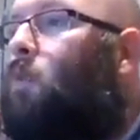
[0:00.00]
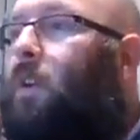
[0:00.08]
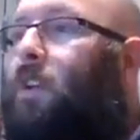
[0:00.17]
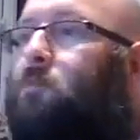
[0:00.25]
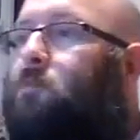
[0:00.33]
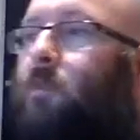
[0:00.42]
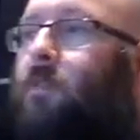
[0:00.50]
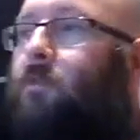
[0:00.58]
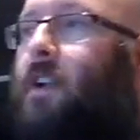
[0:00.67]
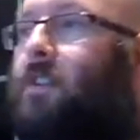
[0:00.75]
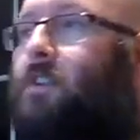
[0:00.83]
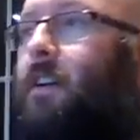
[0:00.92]
Which movie
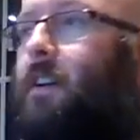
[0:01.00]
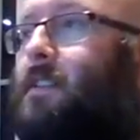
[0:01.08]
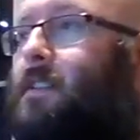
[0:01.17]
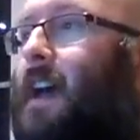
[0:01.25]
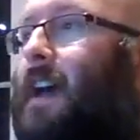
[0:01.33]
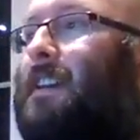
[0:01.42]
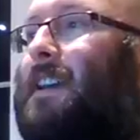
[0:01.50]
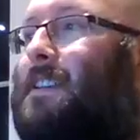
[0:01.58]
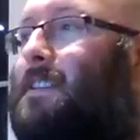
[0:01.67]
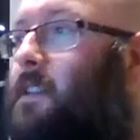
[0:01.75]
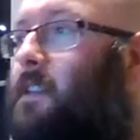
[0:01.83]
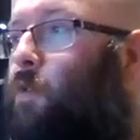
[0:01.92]
franchise had
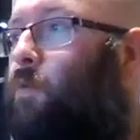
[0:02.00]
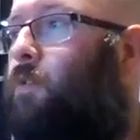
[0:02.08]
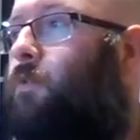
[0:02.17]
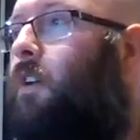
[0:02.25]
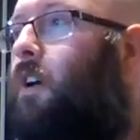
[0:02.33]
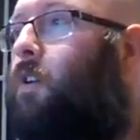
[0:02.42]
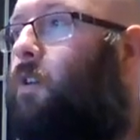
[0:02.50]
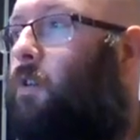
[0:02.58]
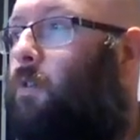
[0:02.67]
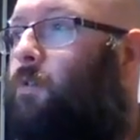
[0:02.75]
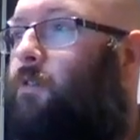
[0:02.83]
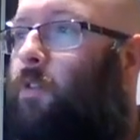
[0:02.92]
a sequel
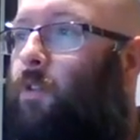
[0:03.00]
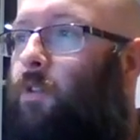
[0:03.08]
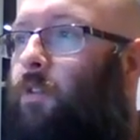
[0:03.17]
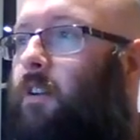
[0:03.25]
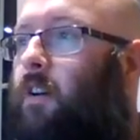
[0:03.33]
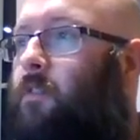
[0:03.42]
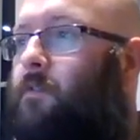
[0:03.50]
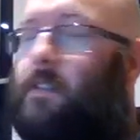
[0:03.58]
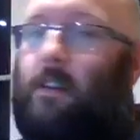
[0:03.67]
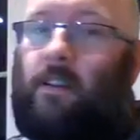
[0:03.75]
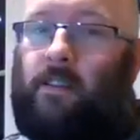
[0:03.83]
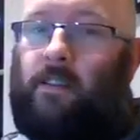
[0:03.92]
called Dawn of
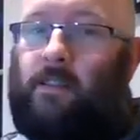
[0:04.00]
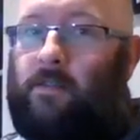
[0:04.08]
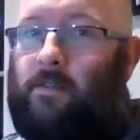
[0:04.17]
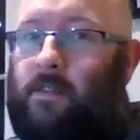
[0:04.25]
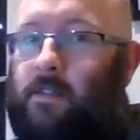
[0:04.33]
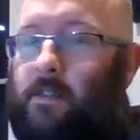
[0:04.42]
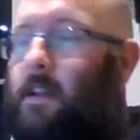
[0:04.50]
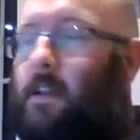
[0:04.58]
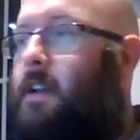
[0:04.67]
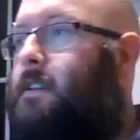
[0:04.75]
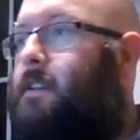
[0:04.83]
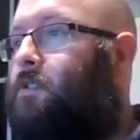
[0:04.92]
the Dinosaurs?
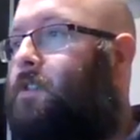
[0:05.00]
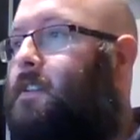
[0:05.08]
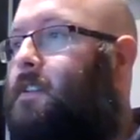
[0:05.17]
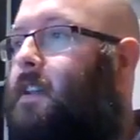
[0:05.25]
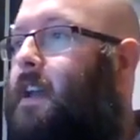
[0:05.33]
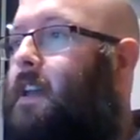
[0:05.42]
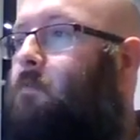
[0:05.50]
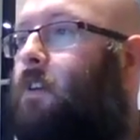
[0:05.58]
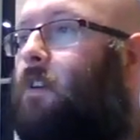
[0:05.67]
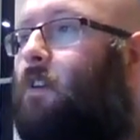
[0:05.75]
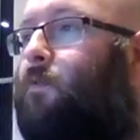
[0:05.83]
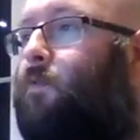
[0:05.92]
So just
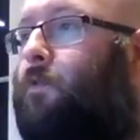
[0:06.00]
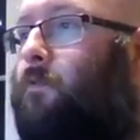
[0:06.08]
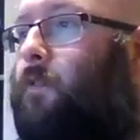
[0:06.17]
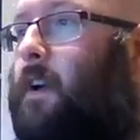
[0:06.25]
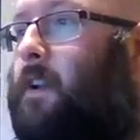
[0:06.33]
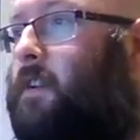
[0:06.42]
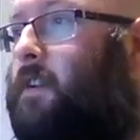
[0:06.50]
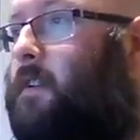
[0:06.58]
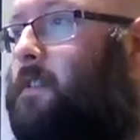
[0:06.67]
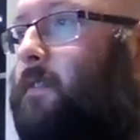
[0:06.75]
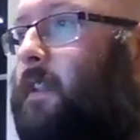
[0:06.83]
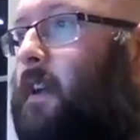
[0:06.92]
name the overall
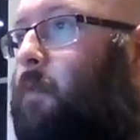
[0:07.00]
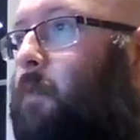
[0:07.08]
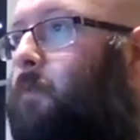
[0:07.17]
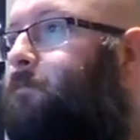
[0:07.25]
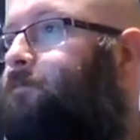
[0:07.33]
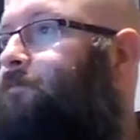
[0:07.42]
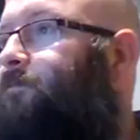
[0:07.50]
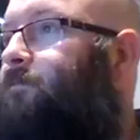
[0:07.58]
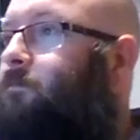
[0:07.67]
franchise for that one.